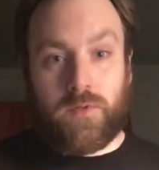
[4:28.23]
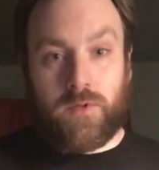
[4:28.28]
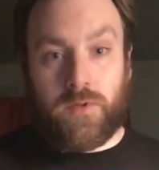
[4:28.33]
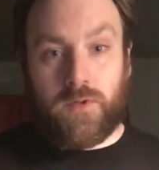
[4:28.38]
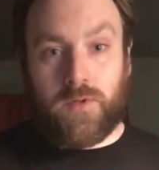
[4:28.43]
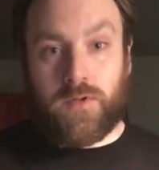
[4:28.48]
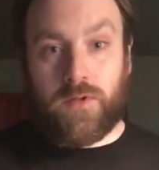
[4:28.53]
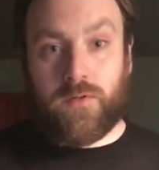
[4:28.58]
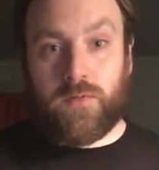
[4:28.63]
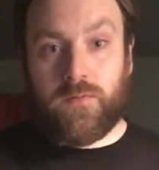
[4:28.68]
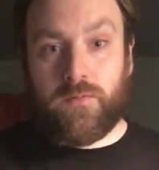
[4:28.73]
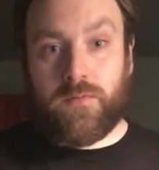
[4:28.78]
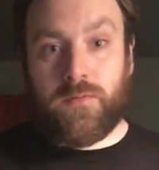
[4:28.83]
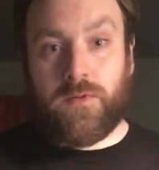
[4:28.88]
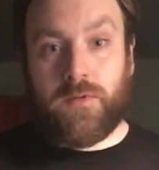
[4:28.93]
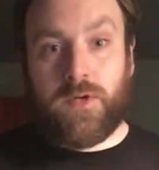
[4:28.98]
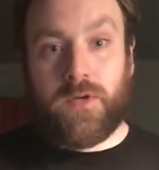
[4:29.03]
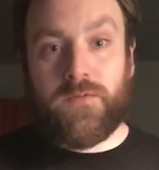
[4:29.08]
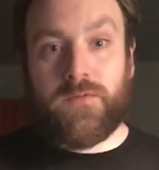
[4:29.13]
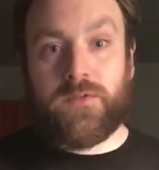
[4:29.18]
Um,
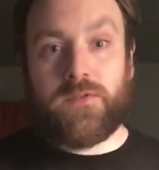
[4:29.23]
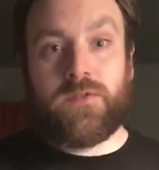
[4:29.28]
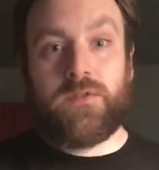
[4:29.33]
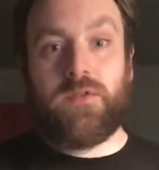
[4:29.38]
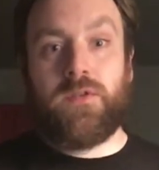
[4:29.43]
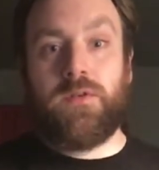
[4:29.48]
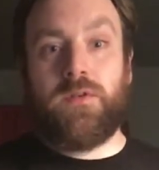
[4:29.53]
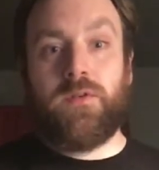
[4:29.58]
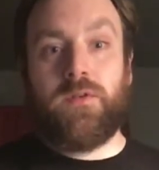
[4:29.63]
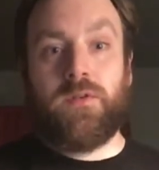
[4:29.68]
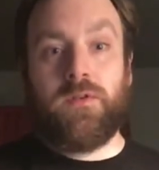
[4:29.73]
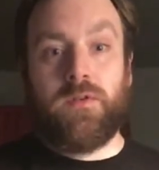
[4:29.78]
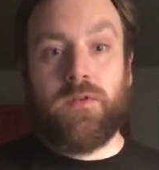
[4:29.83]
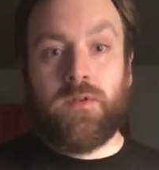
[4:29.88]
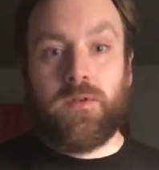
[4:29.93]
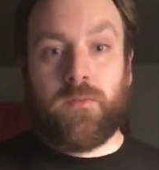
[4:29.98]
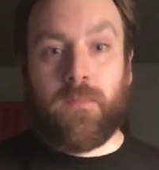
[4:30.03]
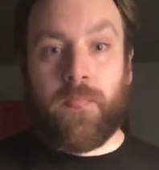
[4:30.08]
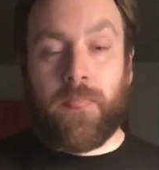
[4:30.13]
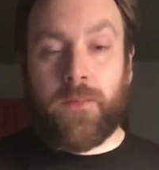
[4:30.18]
obviously,
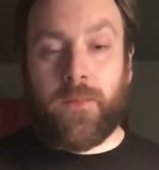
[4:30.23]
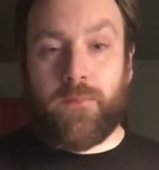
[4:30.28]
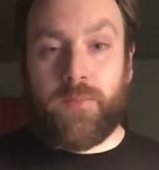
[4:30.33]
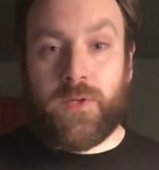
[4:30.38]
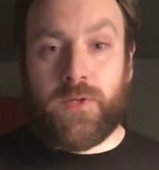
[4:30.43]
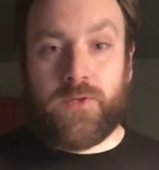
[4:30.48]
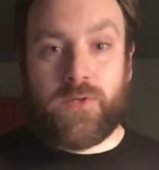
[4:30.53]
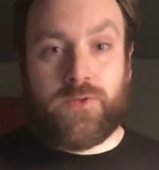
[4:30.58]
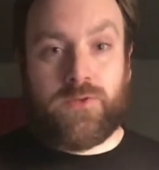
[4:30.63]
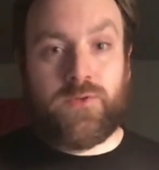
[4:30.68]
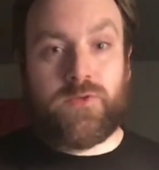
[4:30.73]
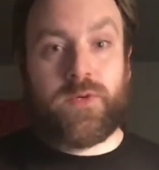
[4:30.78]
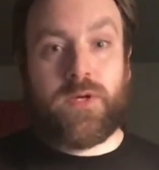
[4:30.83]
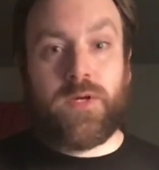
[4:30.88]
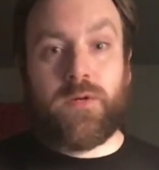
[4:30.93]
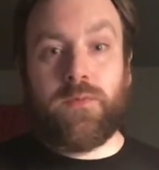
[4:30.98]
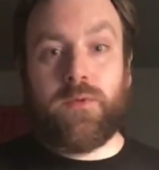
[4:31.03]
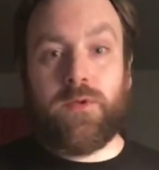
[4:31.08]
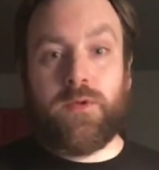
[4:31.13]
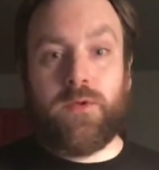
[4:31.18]
is
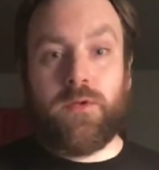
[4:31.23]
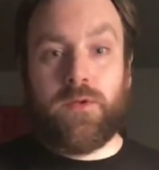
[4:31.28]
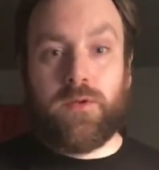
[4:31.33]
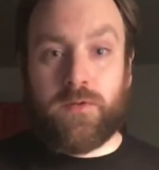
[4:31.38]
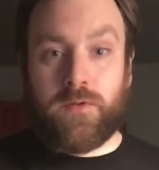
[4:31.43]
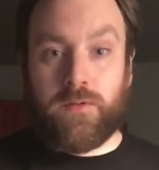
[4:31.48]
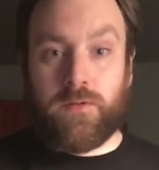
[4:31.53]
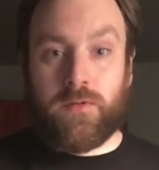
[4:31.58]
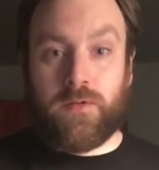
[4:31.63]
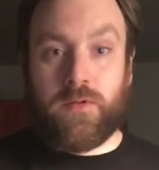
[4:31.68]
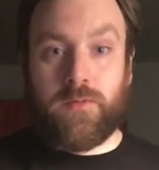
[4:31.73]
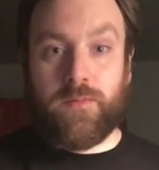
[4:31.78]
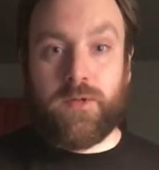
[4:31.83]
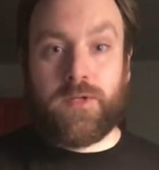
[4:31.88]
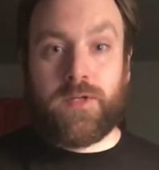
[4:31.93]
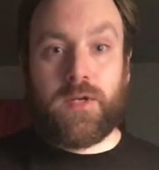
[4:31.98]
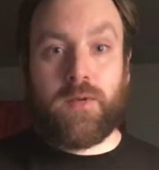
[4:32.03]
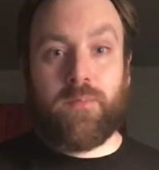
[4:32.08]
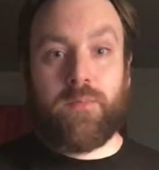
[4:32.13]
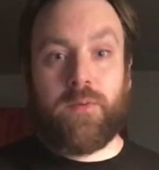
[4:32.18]
probably in my
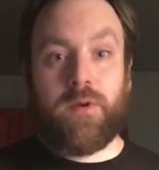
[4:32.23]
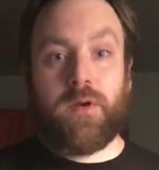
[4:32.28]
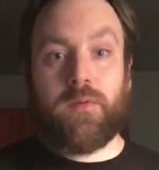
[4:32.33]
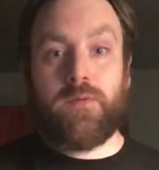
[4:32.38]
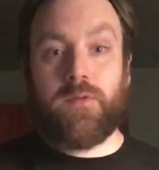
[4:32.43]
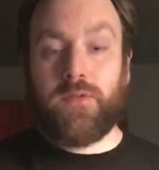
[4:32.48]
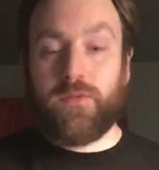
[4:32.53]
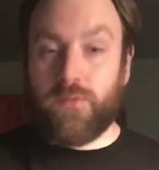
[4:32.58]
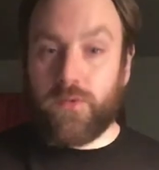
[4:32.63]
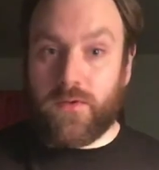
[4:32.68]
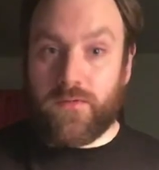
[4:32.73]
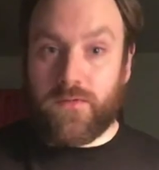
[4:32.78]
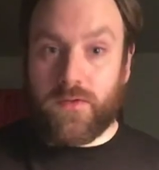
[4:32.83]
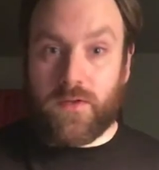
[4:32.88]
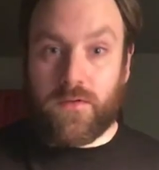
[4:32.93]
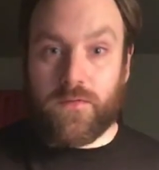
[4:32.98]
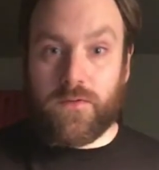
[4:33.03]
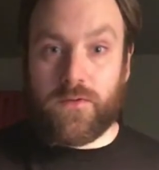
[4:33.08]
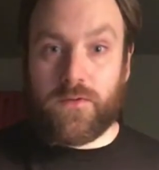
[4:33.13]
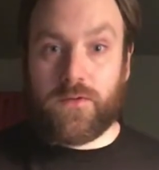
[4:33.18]
top probably three
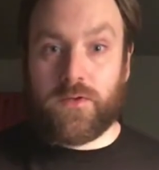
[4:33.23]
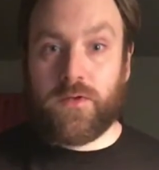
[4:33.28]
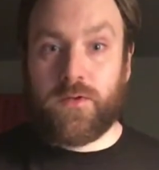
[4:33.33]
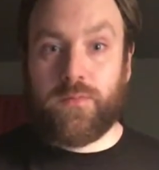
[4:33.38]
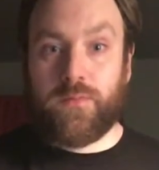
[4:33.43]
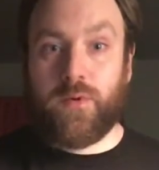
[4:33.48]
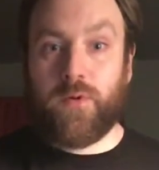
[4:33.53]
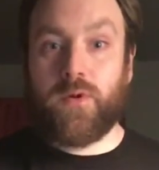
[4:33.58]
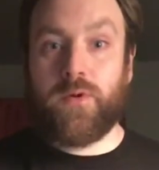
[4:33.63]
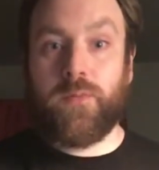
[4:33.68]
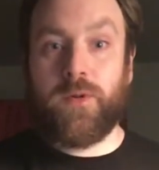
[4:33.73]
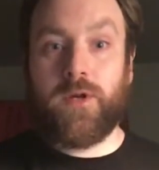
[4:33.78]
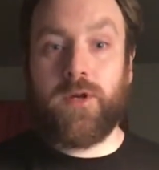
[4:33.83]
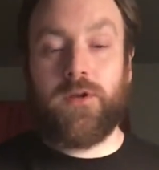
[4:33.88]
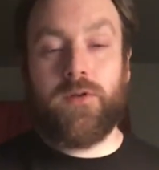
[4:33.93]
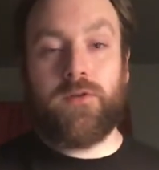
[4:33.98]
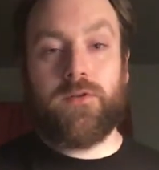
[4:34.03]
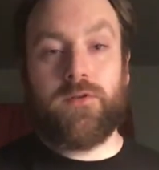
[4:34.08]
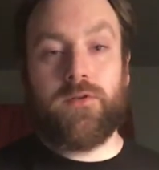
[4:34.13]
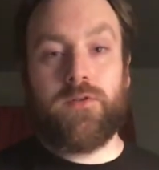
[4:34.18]
favorite uh, Pokemon
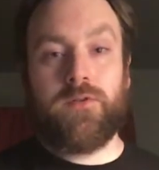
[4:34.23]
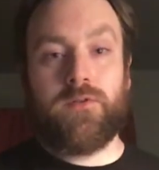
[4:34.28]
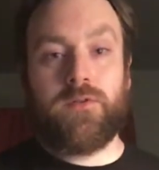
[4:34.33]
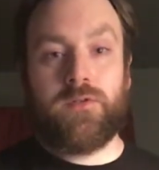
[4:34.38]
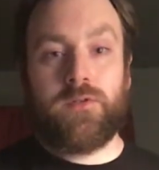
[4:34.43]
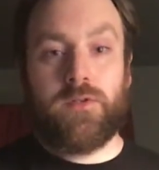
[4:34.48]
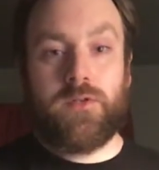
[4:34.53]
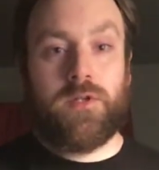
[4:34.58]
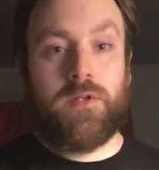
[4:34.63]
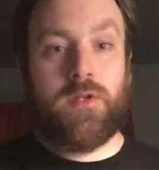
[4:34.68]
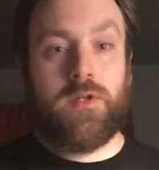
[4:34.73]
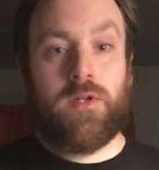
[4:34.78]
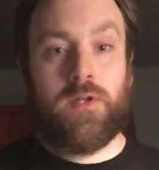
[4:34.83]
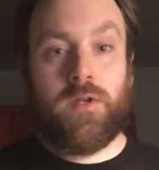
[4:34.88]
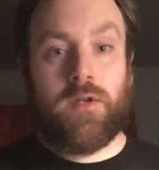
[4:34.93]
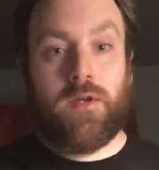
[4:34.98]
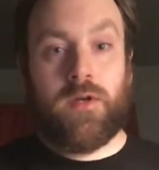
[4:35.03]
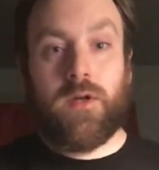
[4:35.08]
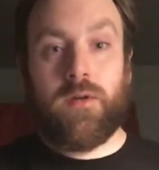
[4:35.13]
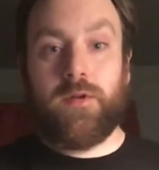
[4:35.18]
characters.
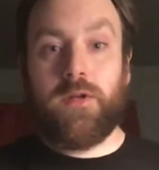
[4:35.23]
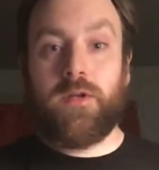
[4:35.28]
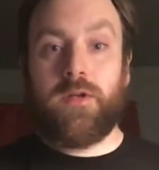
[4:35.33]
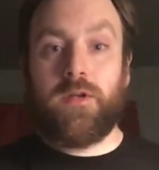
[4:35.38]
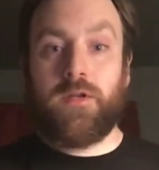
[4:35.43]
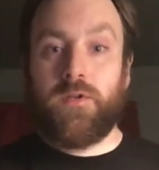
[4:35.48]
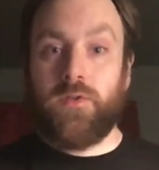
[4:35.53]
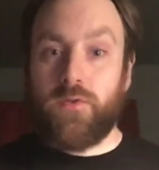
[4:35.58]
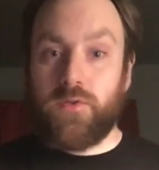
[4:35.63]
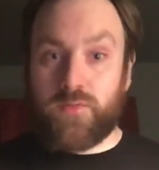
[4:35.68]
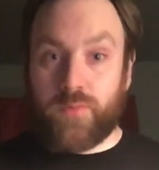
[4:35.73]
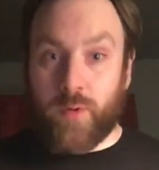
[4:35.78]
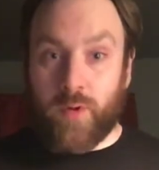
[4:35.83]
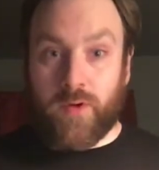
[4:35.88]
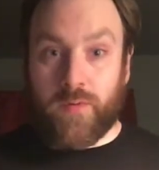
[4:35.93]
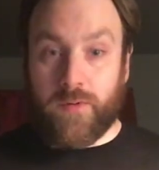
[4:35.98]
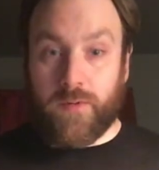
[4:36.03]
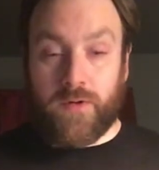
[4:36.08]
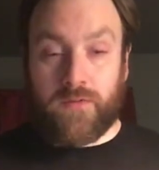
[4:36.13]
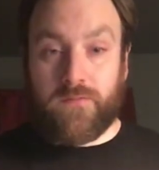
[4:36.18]
I'm not a huge
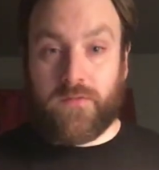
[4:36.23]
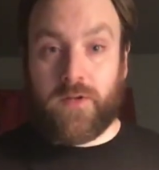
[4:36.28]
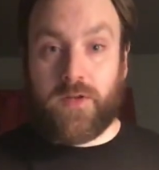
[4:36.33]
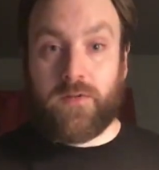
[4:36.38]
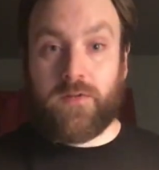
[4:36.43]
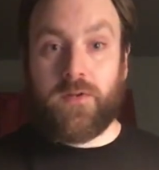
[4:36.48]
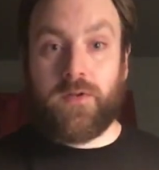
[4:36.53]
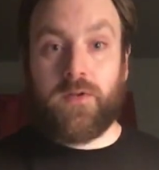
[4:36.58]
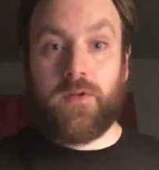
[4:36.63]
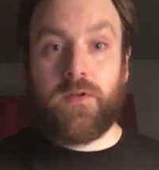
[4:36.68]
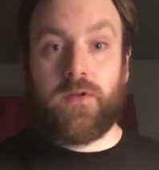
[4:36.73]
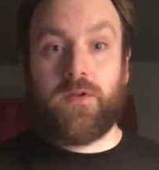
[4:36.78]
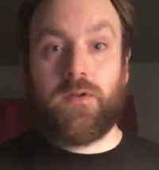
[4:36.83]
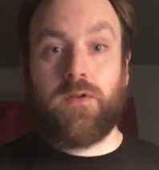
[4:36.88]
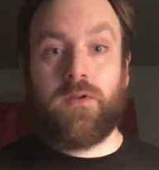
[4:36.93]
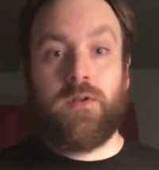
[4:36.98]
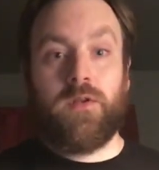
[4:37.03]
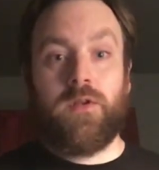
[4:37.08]
Pokemon fan like